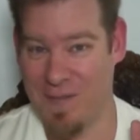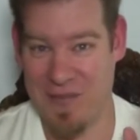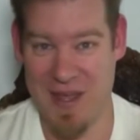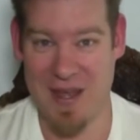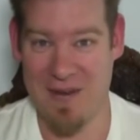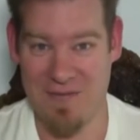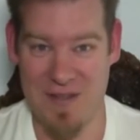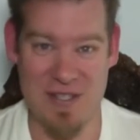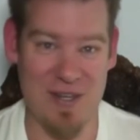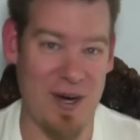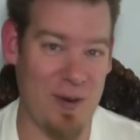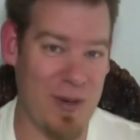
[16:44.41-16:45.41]
then
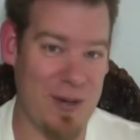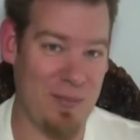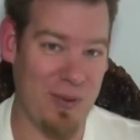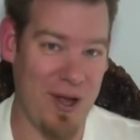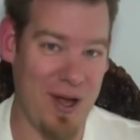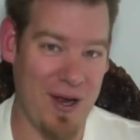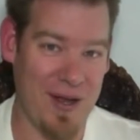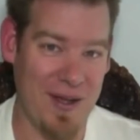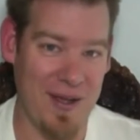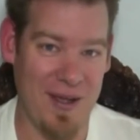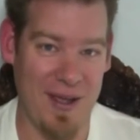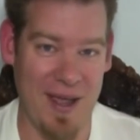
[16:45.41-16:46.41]
visit our written blog
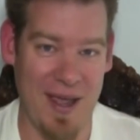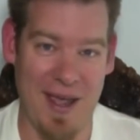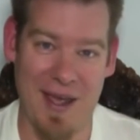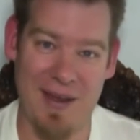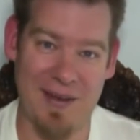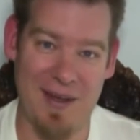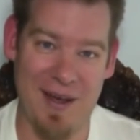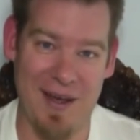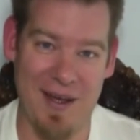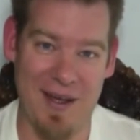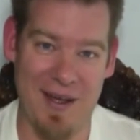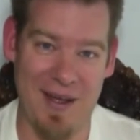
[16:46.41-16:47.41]
and uh,